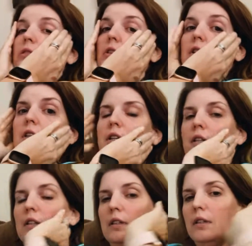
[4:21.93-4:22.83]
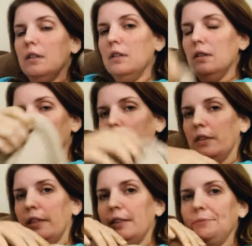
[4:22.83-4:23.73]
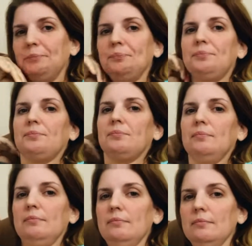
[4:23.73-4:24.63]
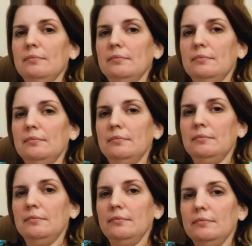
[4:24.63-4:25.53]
(no one is talking)